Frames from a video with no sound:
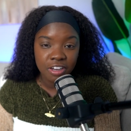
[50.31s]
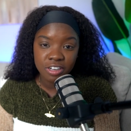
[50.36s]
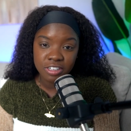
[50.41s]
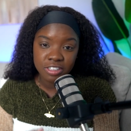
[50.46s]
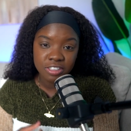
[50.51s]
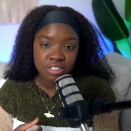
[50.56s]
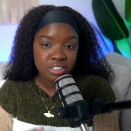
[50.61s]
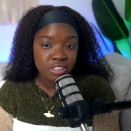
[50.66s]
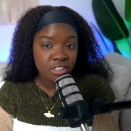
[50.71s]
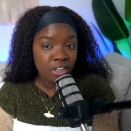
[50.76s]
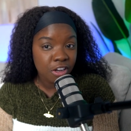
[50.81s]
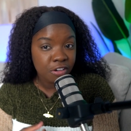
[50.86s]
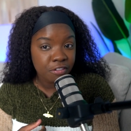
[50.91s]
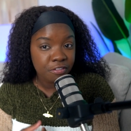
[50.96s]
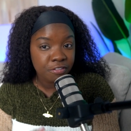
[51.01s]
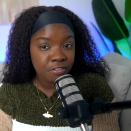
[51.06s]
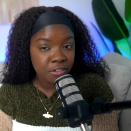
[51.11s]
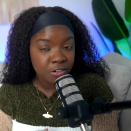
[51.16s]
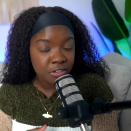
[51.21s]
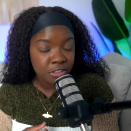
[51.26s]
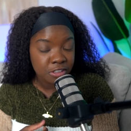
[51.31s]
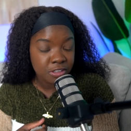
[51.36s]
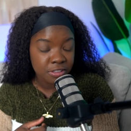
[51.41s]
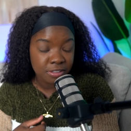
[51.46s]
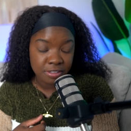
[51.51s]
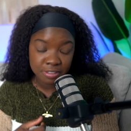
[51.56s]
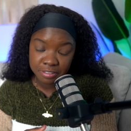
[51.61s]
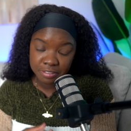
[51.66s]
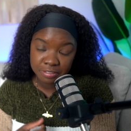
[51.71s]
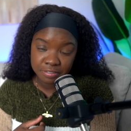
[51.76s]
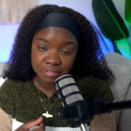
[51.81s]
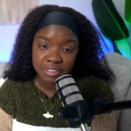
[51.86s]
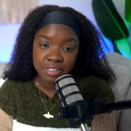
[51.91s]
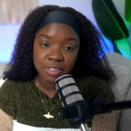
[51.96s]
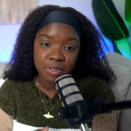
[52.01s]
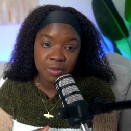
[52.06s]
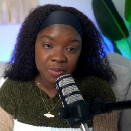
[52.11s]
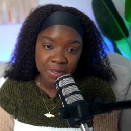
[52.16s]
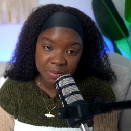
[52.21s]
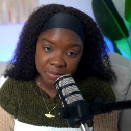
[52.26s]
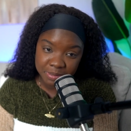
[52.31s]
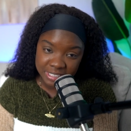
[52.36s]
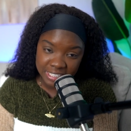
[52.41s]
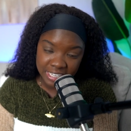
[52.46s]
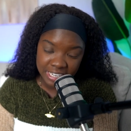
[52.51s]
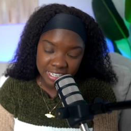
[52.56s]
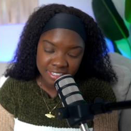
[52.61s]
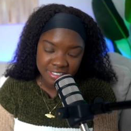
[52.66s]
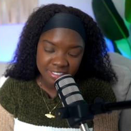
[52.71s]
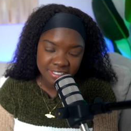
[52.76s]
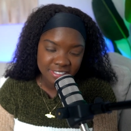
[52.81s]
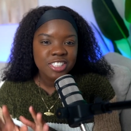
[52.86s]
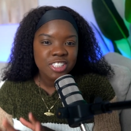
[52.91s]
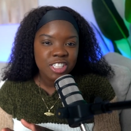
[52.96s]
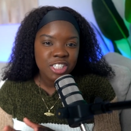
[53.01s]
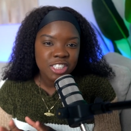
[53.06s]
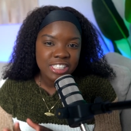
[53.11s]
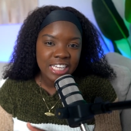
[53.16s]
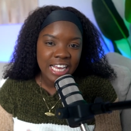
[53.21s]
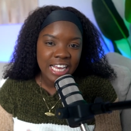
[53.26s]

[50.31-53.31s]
on stock photo or video websites such